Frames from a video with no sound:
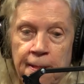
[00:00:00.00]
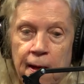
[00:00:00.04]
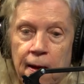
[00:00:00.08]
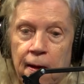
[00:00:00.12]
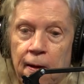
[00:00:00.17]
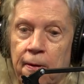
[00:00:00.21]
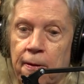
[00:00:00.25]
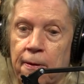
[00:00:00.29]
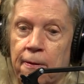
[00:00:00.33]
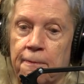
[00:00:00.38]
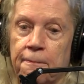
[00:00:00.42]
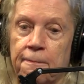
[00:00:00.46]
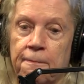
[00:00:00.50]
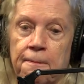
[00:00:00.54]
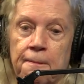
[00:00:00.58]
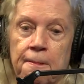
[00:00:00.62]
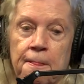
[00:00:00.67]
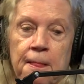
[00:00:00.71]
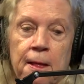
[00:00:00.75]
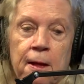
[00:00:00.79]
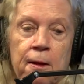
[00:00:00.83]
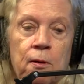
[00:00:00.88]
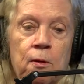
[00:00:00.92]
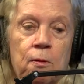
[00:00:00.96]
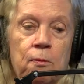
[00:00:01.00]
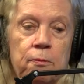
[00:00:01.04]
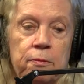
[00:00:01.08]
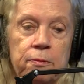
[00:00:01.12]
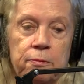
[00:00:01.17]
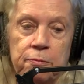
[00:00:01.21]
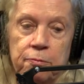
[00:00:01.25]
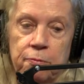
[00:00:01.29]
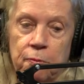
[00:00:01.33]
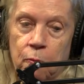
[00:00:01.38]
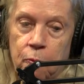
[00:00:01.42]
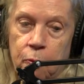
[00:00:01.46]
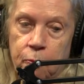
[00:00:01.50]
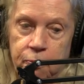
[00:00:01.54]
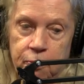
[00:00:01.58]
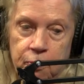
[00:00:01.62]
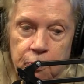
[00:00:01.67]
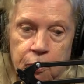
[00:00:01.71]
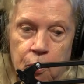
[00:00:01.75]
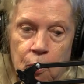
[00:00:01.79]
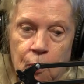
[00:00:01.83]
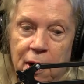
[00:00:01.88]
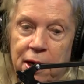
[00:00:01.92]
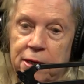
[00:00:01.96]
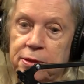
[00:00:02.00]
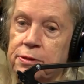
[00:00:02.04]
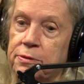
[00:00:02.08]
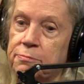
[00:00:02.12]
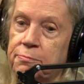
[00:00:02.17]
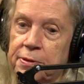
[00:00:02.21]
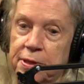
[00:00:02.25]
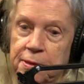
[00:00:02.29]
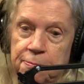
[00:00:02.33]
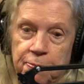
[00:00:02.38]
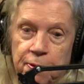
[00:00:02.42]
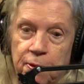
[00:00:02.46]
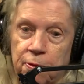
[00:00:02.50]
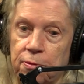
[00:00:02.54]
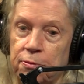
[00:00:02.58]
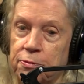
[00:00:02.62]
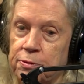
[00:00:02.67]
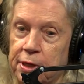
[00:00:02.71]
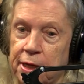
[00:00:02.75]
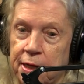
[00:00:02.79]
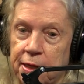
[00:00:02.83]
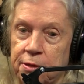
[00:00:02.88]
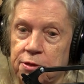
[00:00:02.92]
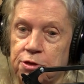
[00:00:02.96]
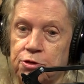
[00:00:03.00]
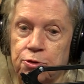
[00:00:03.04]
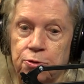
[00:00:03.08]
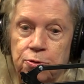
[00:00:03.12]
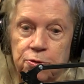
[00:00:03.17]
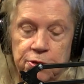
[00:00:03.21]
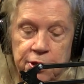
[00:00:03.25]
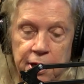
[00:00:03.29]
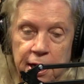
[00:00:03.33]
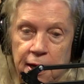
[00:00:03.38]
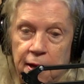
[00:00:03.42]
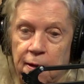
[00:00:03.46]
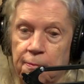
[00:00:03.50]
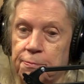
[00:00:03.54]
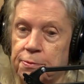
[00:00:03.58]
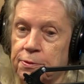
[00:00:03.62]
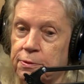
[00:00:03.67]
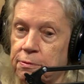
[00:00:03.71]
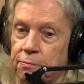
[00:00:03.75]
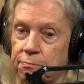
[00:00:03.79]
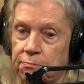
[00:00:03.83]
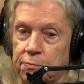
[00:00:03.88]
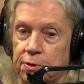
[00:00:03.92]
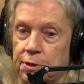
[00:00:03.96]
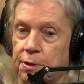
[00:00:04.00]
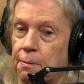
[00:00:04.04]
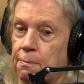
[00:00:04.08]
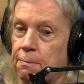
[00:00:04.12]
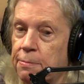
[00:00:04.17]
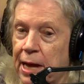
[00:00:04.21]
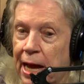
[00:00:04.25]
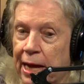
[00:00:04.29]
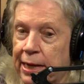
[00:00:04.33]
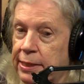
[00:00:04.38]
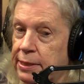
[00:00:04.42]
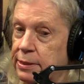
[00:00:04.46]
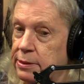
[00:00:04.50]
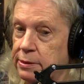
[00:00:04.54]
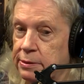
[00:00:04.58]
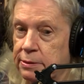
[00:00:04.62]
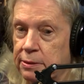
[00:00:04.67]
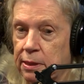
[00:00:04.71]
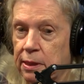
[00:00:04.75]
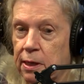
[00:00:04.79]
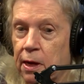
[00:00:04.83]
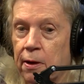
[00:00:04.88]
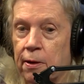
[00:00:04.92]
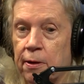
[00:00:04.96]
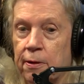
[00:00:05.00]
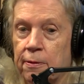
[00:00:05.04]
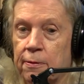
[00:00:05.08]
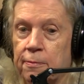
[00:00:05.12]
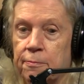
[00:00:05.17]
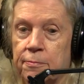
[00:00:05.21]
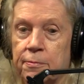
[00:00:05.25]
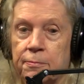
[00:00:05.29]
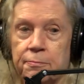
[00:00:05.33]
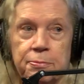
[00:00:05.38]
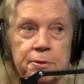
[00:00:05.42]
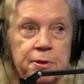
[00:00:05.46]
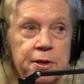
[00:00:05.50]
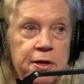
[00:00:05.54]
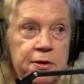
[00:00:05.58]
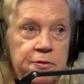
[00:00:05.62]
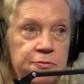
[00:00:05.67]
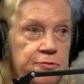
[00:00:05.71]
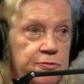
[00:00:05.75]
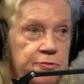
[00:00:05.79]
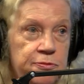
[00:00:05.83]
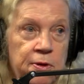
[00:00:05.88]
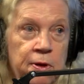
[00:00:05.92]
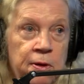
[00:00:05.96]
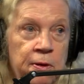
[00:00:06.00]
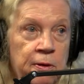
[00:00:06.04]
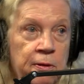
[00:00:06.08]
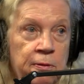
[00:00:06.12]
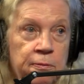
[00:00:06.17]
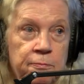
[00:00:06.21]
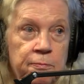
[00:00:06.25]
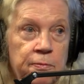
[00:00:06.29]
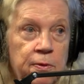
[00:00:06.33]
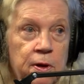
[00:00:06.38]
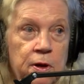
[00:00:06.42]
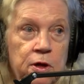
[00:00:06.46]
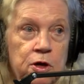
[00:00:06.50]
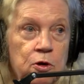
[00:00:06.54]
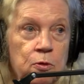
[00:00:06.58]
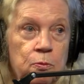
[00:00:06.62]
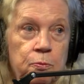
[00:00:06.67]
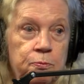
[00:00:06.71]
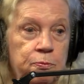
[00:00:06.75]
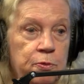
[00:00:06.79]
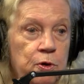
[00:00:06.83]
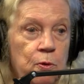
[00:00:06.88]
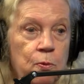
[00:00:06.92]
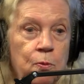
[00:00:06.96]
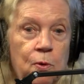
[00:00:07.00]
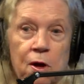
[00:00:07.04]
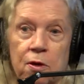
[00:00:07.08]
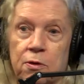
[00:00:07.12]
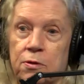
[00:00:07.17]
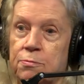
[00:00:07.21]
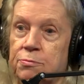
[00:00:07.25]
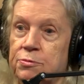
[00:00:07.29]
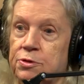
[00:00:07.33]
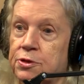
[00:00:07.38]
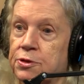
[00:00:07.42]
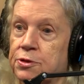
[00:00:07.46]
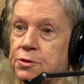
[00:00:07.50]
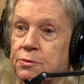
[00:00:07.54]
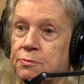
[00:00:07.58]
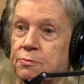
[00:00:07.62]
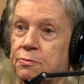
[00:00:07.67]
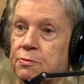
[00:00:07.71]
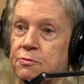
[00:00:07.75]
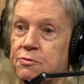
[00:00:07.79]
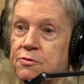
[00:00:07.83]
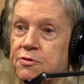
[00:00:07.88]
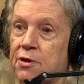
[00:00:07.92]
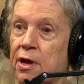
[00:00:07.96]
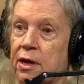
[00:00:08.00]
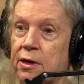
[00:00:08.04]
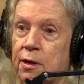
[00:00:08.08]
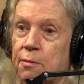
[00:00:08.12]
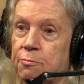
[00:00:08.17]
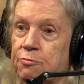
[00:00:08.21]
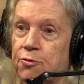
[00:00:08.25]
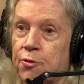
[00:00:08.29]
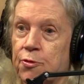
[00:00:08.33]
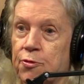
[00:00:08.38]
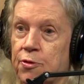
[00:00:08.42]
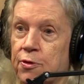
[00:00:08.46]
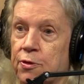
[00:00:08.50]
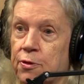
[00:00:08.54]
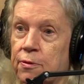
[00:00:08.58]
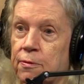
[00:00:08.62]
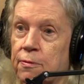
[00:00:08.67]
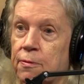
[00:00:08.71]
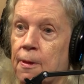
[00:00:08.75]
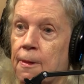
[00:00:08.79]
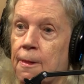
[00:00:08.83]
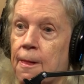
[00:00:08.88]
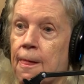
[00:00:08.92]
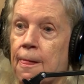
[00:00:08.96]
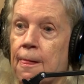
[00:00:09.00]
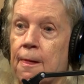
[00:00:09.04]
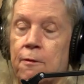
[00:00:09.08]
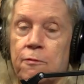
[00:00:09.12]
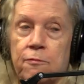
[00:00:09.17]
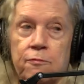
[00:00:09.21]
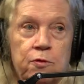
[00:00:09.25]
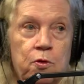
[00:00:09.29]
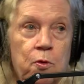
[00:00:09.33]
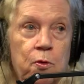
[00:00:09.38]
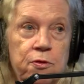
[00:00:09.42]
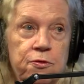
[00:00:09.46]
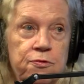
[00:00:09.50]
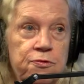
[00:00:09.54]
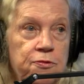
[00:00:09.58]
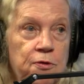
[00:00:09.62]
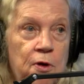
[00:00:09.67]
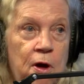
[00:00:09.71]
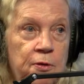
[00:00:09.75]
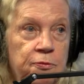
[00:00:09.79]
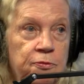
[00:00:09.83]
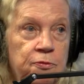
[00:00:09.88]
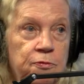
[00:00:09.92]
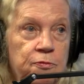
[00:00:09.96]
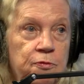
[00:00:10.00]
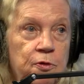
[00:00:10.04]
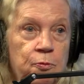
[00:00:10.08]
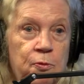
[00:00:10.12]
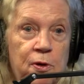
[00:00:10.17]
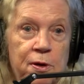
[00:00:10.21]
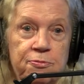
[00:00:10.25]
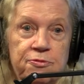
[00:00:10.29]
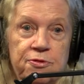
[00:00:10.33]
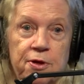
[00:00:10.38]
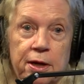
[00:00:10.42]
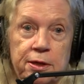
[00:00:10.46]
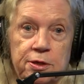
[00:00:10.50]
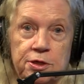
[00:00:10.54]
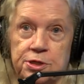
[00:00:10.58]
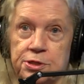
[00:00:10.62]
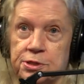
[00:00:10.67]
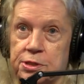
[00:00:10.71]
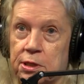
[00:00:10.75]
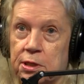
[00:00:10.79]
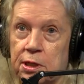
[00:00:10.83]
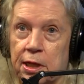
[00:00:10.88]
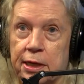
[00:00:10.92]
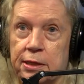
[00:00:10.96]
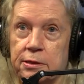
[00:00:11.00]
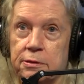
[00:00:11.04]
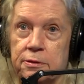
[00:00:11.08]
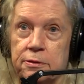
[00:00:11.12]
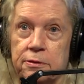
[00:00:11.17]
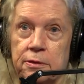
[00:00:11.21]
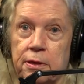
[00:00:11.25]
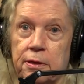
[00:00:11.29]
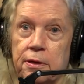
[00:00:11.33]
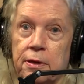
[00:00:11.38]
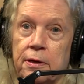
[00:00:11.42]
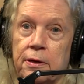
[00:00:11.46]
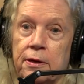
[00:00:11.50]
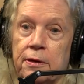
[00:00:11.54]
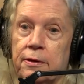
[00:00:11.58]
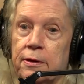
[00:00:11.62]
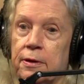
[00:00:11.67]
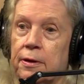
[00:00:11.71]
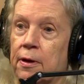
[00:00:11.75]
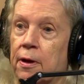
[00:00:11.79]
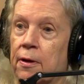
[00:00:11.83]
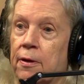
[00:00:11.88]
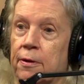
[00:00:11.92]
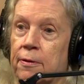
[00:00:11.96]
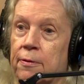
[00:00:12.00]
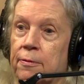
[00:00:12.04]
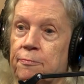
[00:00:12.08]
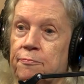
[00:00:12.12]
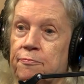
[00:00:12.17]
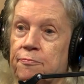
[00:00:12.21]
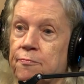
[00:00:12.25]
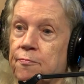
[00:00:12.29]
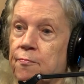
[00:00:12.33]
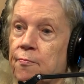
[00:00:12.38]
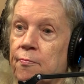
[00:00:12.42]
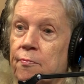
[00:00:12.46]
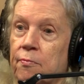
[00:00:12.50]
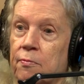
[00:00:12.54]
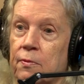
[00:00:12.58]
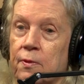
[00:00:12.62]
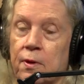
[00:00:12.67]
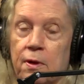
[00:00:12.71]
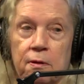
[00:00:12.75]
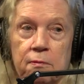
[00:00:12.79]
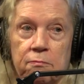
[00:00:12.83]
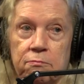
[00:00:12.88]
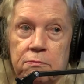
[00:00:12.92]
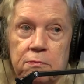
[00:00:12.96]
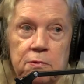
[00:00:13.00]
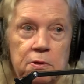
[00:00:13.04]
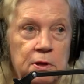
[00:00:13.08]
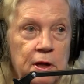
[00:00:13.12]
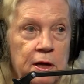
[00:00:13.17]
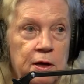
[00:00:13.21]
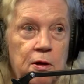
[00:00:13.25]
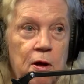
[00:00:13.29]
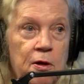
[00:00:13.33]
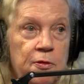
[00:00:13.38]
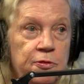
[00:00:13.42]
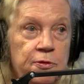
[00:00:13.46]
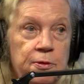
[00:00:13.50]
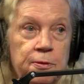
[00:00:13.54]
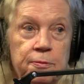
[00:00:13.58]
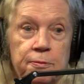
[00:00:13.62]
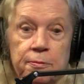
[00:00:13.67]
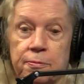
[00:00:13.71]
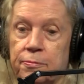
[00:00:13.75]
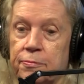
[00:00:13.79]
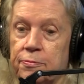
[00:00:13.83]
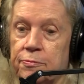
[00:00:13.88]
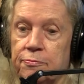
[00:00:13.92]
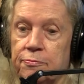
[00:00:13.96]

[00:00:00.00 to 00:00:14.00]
um, what people can do to help combat it. Um, please, um, you're you're welcome to sign up for the course on the website. Just click um, click on the